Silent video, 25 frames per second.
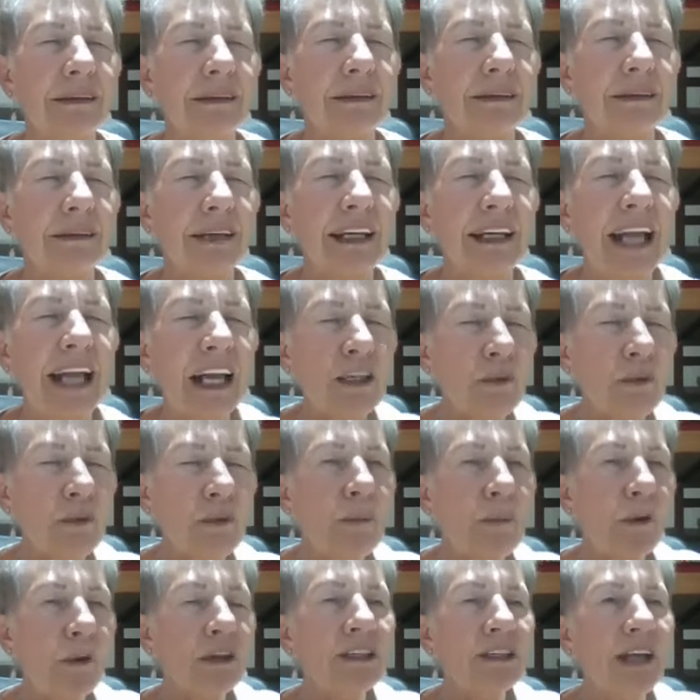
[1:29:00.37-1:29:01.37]
And as we
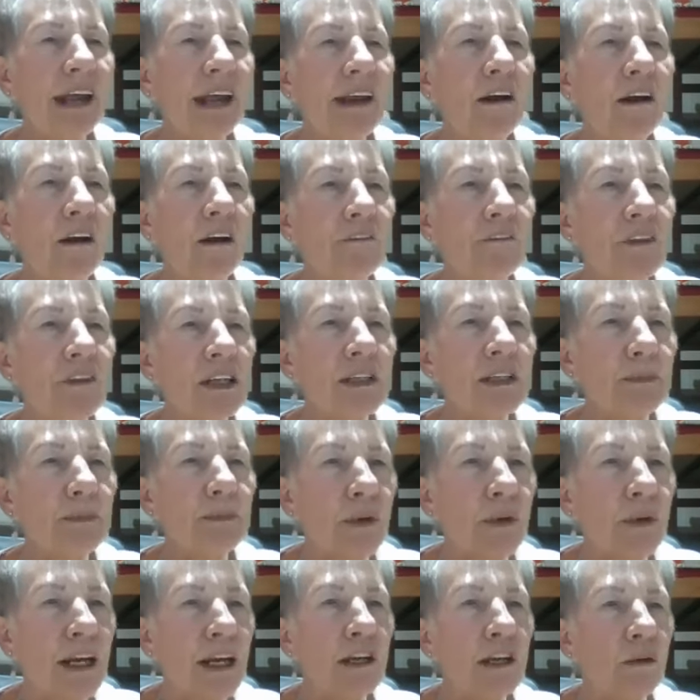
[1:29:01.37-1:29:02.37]
partake of this
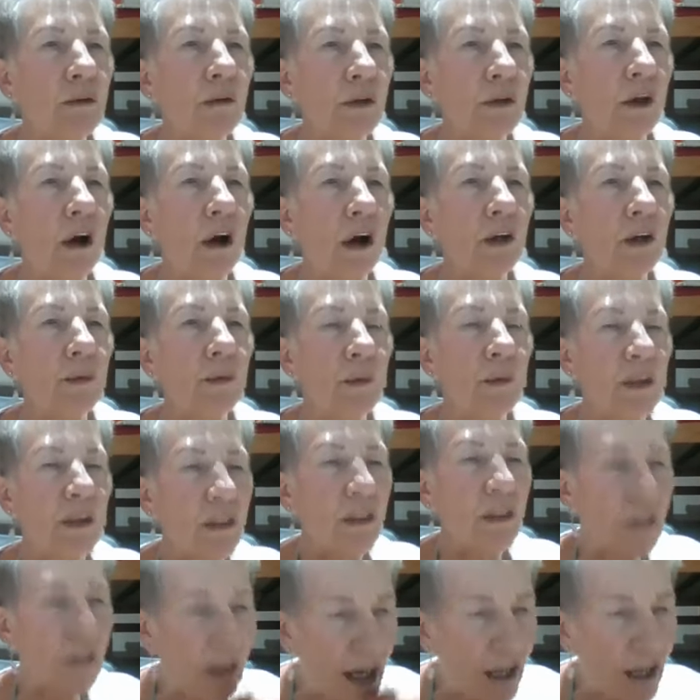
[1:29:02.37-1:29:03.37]
bread, Lord God, we
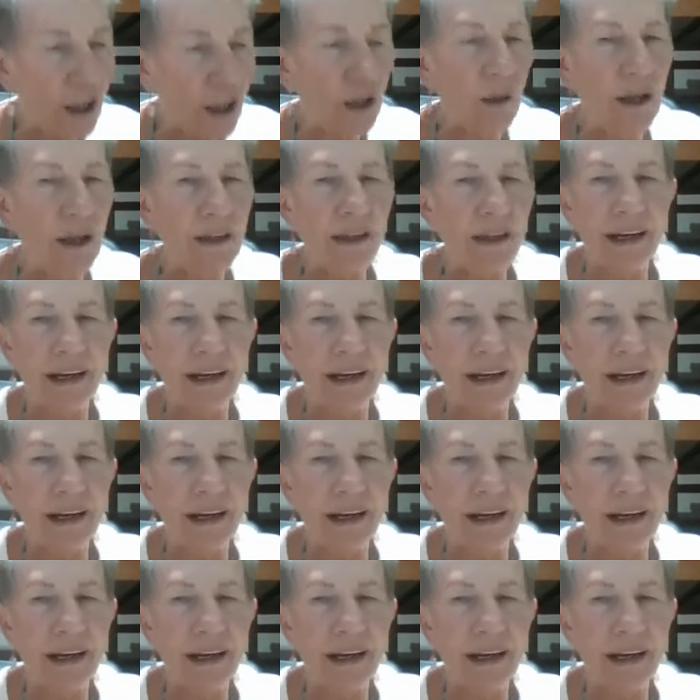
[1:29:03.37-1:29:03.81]
thank you in the